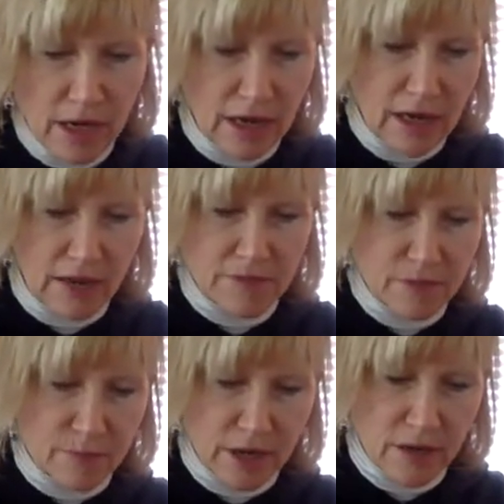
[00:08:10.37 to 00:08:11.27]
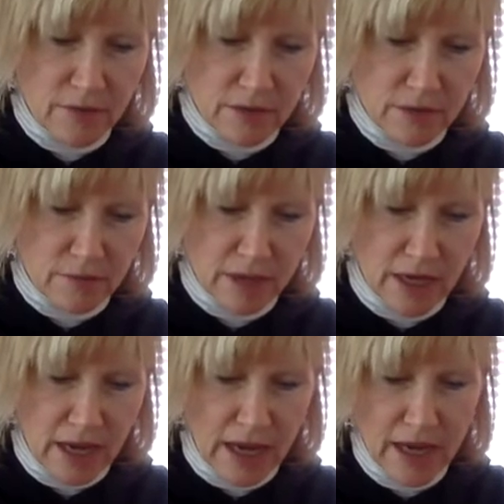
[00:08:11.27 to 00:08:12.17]
I love sprouts, so we're
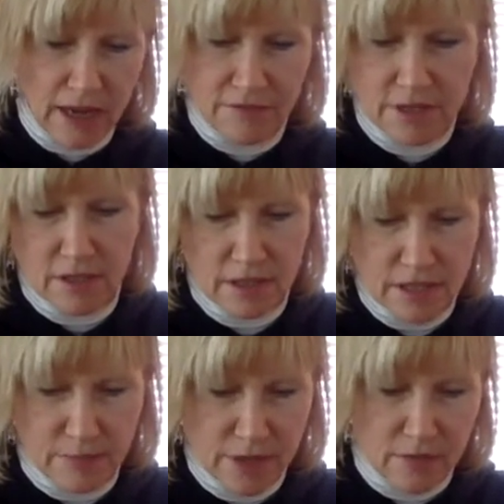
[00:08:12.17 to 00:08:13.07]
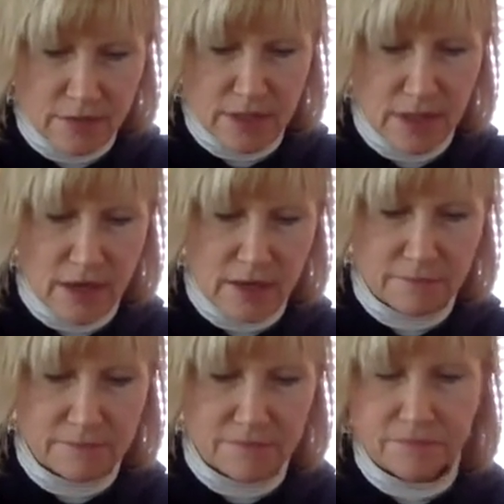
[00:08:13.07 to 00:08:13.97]
gonna hefty on the sprouts there.
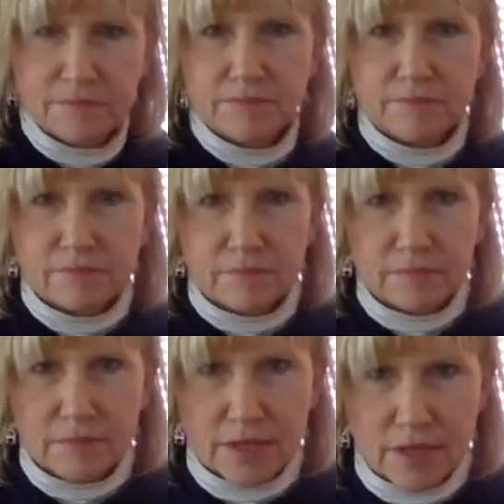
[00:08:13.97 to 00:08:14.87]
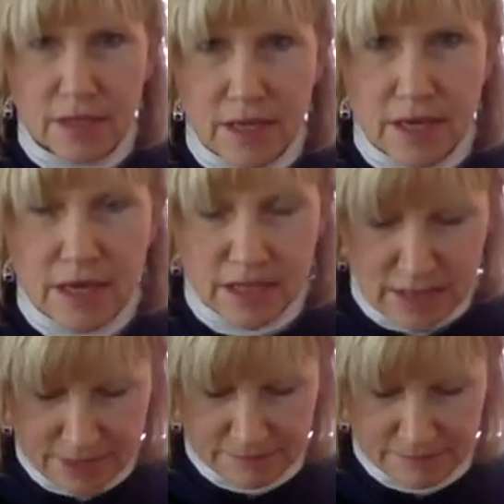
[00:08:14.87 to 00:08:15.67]
Look at that.